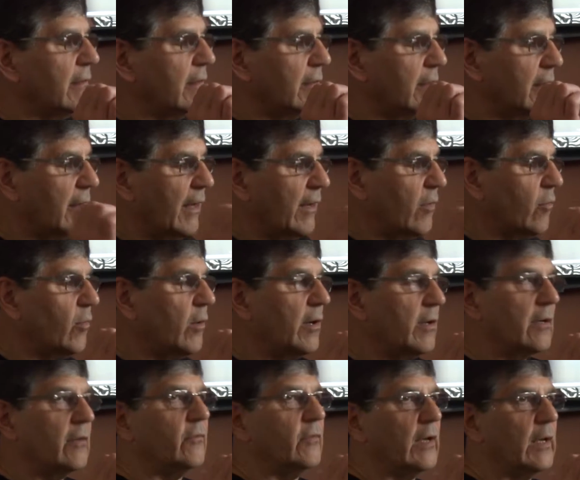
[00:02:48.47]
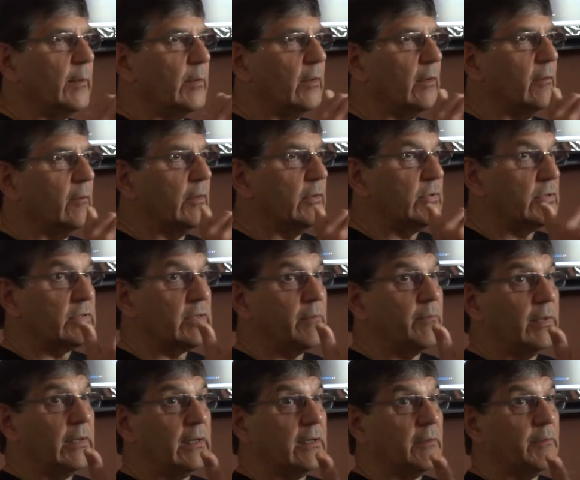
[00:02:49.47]
like water vapor, which is a
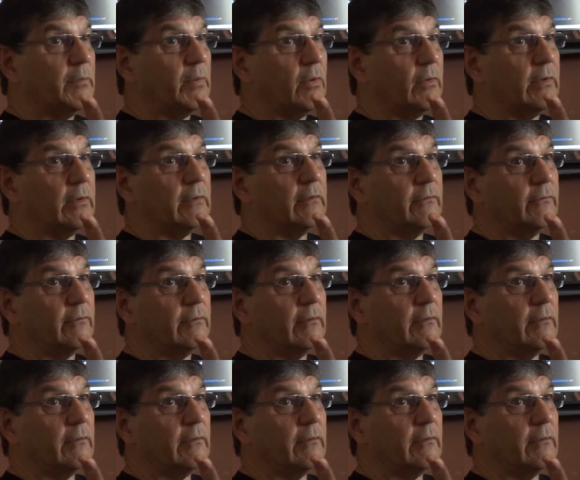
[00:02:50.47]
big component